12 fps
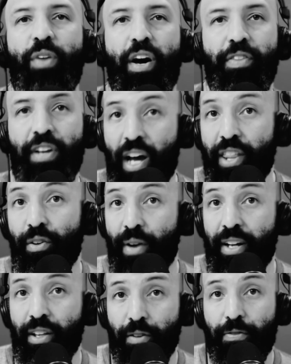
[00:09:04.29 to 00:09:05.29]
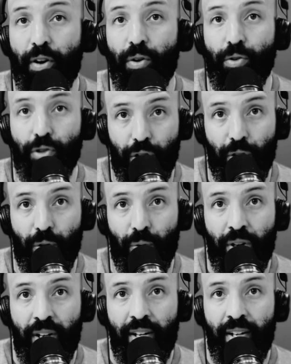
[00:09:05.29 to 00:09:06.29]
on the other end of the phone
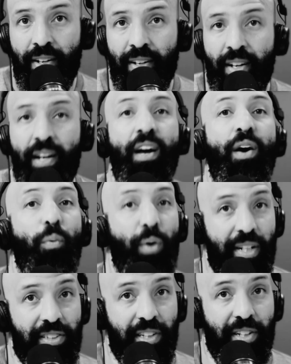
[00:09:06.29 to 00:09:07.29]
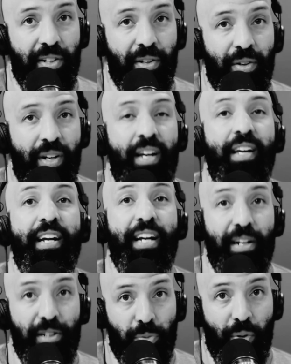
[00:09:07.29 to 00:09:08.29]
do? What does he do?
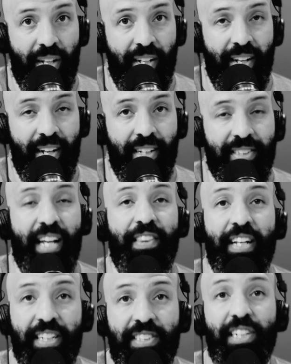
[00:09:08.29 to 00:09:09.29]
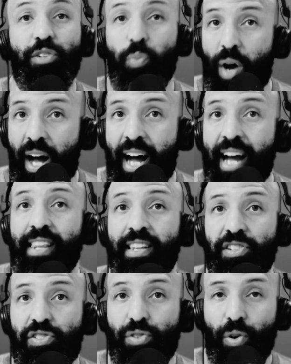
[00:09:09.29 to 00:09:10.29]
Here's what he does, and this is why
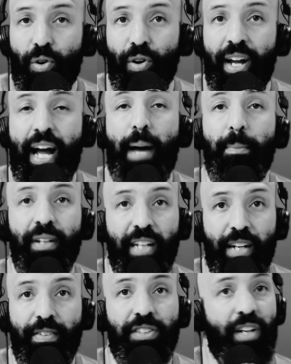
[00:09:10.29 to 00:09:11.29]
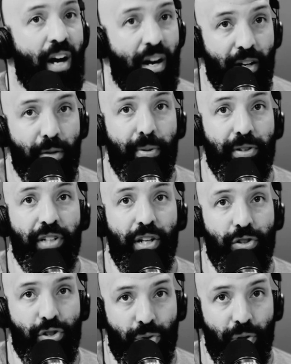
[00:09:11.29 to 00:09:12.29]
this story, I believe, is
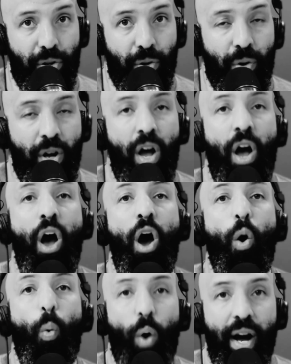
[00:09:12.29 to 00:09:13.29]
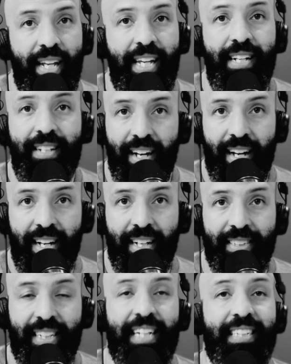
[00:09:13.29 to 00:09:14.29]
100% true. What he
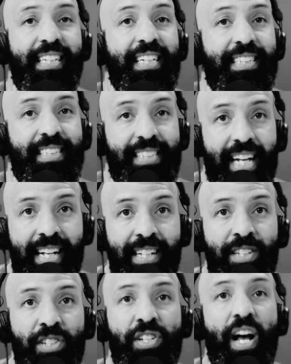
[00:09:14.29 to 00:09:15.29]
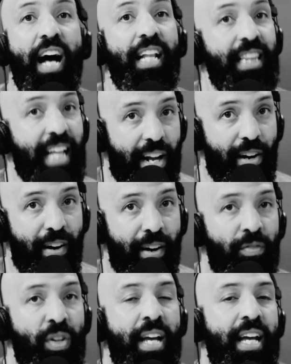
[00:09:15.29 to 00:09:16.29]
does is he sends a letter.
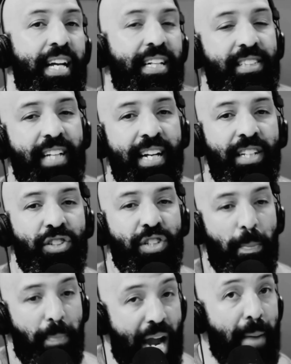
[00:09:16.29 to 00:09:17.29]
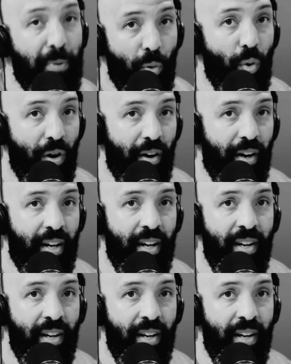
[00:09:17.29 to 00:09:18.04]
He sends the paperwork